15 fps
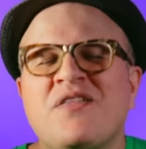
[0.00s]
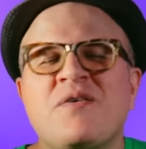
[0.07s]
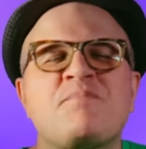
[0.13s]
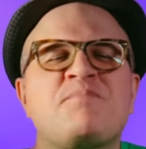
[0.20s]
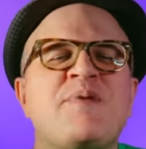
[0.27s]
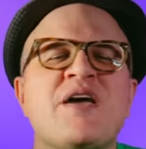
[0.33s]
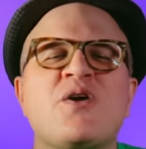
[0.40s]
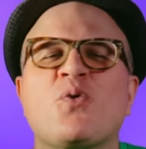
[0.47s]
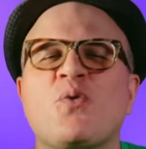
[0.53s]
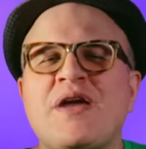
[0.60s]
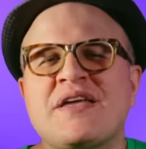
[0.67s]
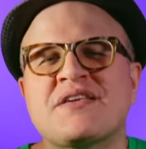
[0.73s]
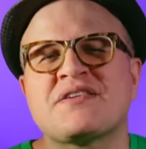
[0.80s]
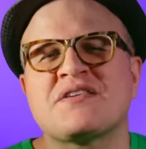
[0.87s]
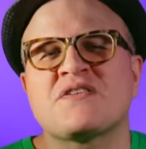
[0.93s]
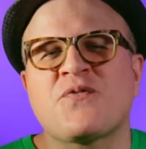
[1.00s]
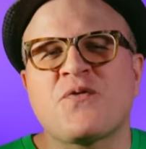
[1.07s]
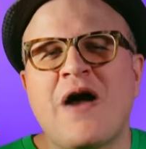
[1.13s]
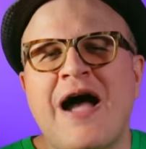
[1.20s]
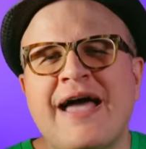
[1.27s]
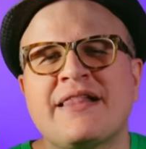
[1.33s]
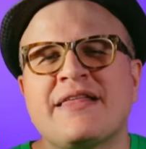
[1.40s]
One of the big reasons
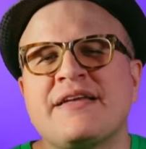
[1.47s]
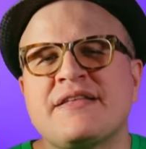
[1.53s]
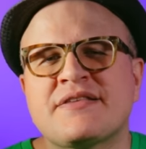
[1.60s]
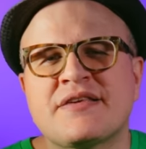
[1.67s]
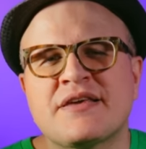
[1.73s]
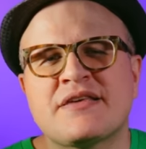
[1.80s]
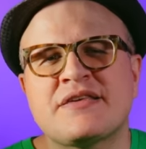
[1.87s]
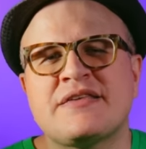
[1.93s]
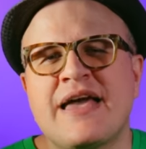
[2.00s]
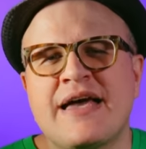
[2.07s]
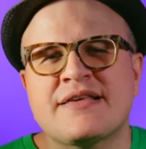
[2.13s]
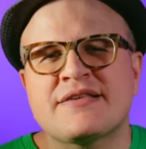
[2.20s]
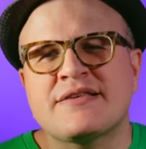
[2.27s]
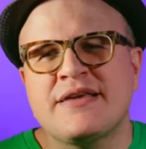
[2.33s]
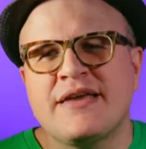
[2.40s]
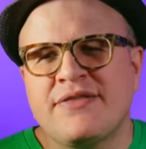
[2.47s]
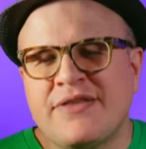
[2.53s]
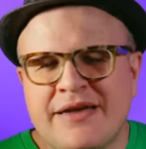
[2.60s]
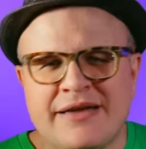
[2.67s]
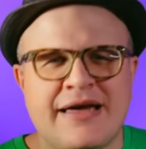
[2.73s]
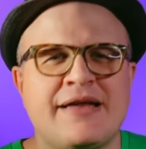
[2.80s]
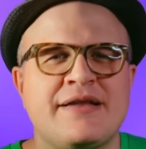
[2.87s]
for Eileen's success in
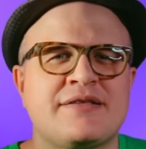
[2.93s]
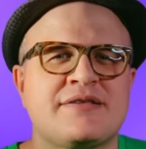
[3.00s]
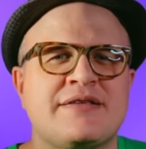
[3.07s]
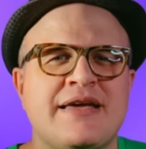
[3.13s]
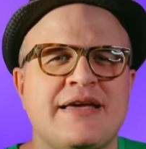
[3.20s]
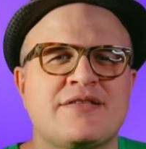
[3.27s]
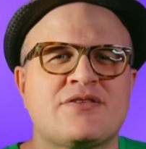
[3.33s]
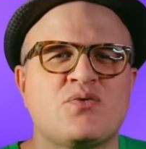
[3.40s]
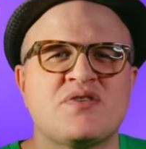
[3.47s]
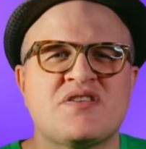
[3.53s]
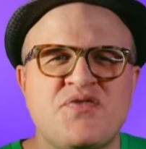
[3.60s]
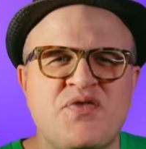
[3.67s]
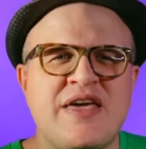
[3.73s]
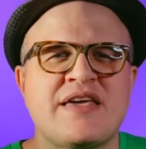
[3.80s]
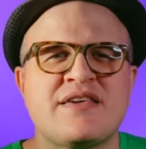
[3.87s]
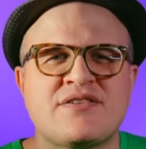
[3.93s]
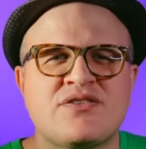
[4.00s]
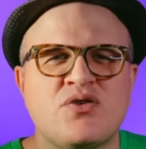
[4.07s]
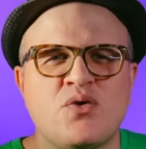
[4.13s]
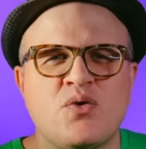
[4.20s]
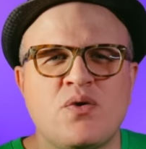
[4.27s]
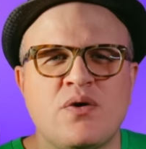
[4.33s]
the United States was thanks
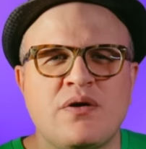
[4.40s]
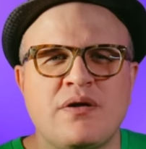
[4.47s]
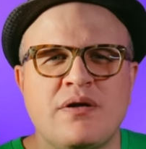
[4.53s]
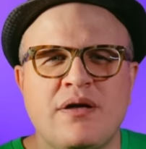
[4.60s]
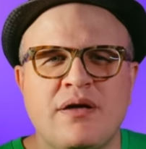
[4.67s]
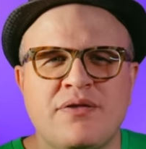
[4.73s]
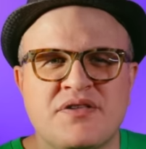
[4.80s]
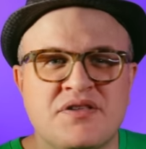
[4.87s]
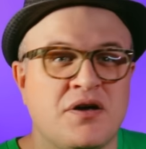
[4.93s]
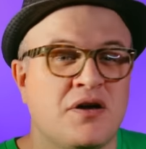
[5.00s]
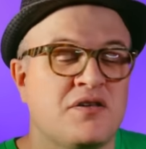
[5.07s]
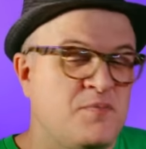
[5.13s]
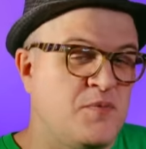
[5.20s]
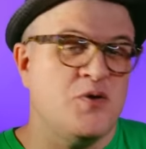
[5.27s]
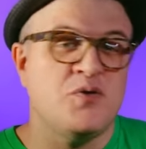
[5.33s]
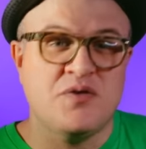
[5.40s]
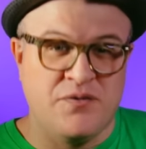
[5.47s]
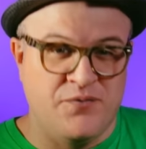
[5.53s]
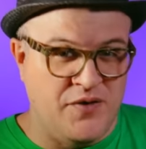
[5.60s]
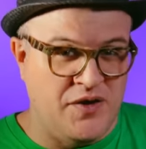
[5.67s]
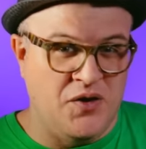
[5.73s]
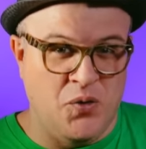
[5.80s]
to Uh, the song's
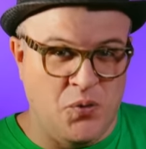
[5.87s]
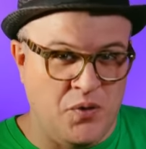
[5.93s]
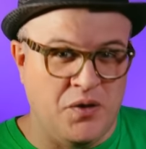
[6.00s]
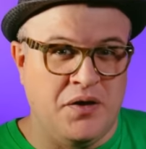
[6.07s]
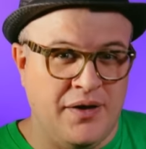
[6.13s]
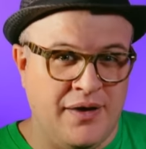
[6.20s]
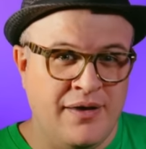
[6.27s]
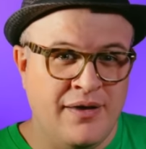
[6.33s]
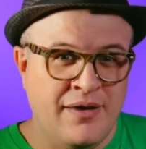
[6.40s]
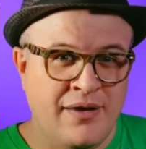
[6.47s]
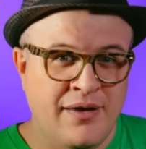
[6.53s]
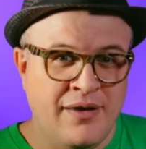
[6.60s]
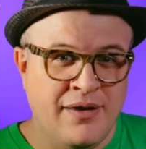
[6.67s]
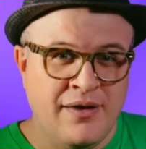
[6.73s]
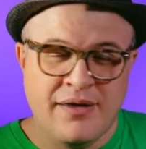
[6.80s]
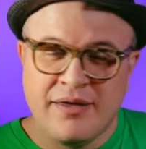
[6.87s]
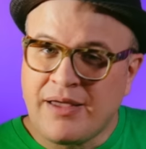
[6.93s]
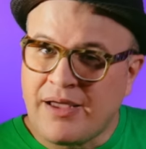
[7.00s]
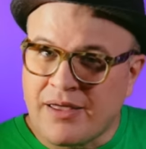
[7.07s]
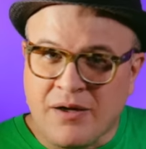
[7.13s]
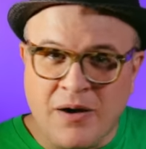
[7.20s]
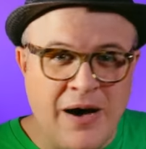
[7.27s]
music video, really.
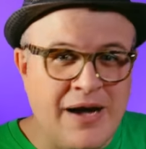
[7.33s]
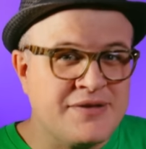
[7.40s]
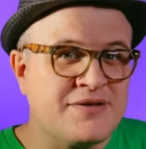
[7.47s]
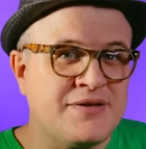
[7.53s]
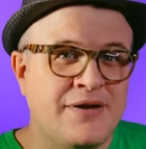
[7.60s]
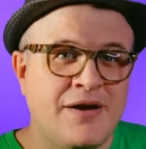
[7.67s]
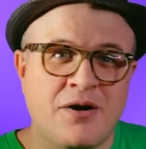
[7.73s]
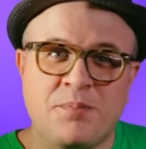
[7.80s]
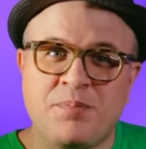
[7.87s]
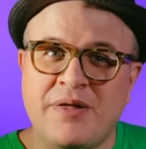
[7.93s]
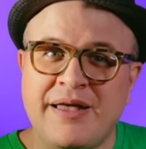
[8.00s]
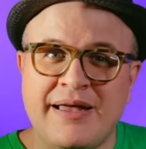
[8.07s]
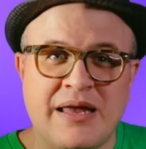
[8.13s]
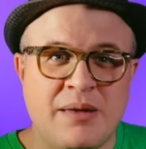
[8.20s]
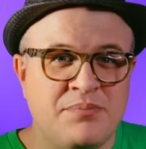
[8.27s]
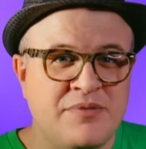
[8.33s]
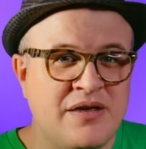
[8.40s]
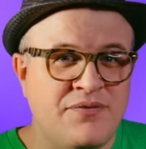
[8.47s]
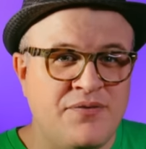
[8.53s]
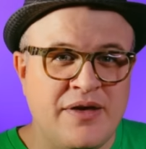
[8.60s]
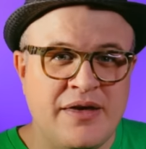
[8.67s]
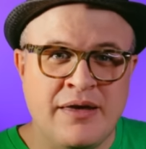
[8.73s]
Got constant airplay on M
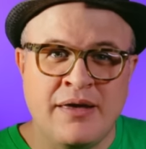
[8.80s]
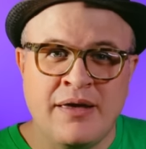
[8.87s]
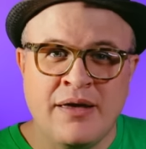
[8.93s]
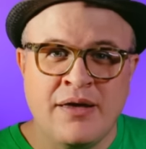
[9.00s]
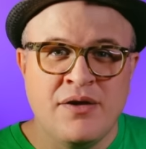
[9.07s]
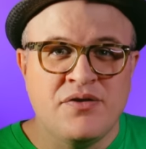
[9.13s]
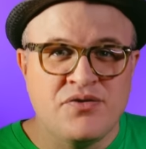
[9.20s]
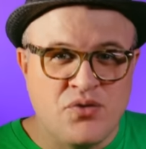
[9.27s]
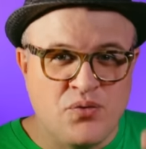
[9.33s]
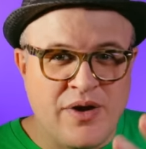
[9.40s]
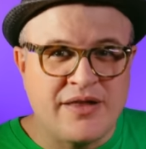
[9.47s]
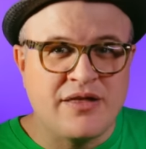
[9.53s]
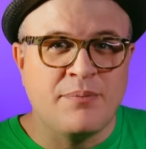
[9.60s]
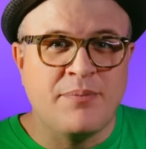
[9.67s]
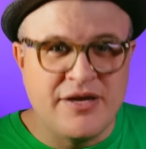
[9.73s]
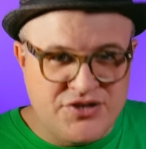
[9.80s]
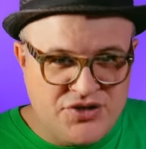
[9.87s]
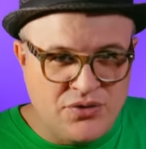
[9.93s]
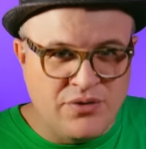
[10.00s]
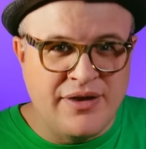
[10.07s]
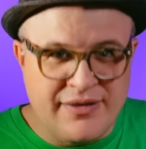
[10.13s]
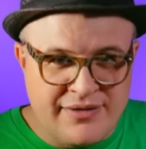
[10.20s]
T V, directed by
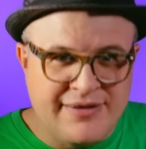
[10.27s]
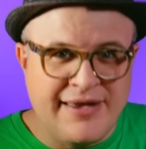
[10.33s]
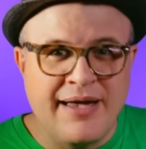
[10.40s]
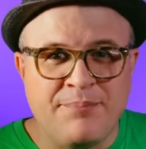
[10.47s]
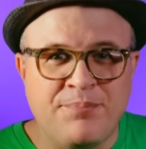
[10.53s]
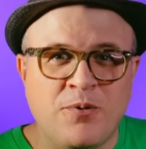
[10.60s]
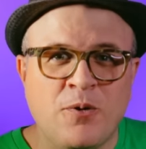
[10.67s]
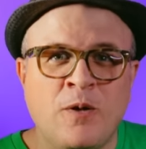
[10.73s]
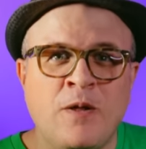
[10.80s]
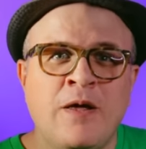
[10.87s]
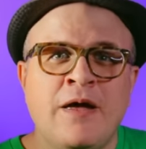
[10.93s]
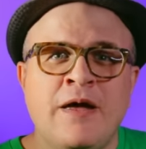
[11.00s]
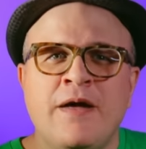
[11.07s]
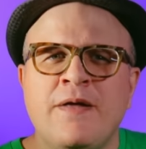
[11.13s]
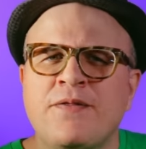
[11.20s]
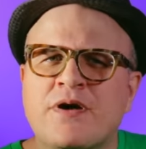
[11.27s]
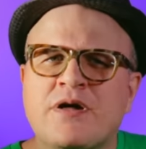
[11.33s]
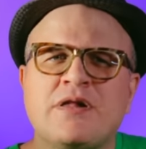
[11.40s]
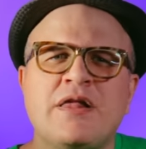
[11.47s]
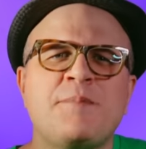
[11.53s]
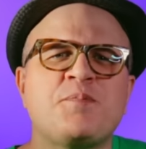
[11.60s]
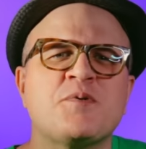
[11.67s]
Julian Temple. The
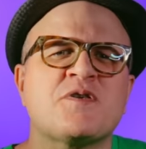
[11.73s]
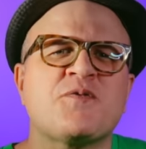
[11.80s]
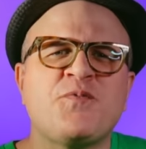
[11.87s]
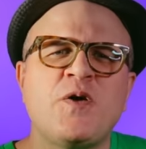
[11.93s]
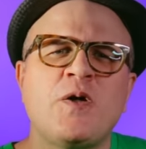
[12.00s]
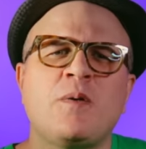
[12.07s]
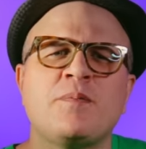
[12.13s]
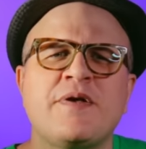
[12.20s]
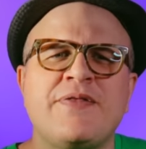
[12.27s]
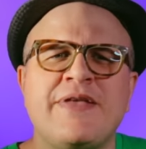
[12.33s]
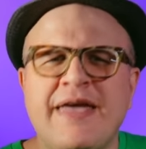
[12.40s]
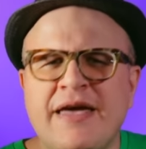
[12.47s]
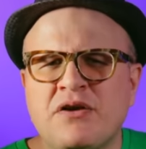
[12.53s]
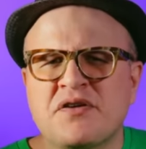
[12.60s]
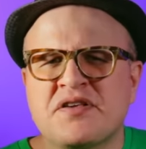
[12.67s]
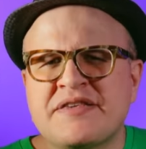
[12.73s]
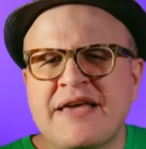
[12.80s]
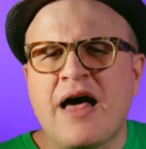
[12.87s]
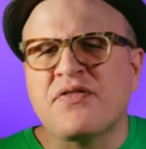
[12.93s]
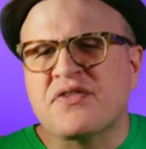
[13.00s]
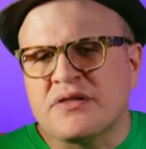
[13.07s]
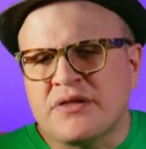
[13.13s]
clip was filmed in the inner
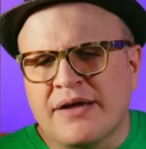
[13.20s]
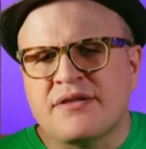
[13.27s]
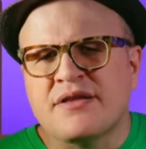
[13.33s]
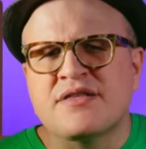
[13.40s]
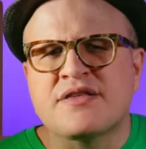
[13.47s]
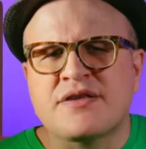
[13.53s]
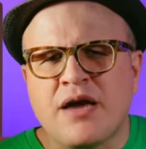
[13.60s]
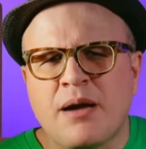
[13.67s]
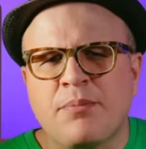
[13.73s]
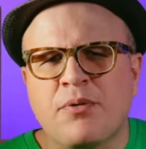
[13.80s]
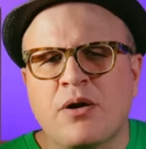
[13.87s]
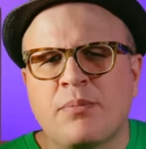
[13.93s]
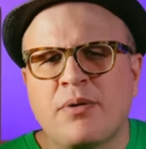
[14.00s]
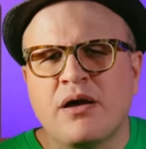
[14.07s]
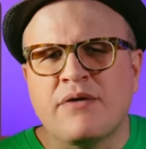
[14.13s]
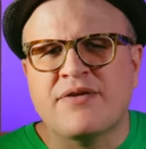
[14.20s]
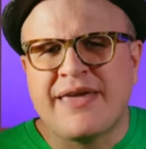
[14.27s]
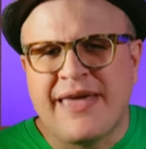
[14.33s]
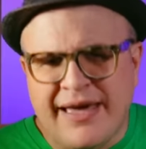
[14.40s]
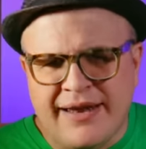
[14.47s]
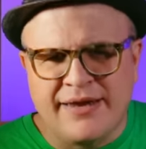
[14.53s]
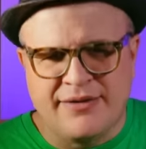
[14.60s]
south London suburb of
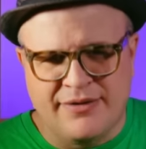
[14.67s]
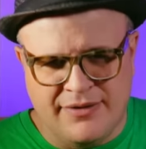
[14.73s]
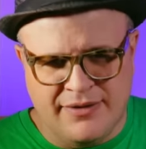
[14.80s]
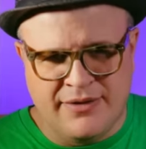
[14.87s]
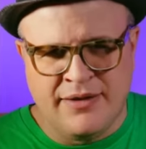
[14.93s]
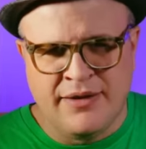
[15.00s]
Kennington.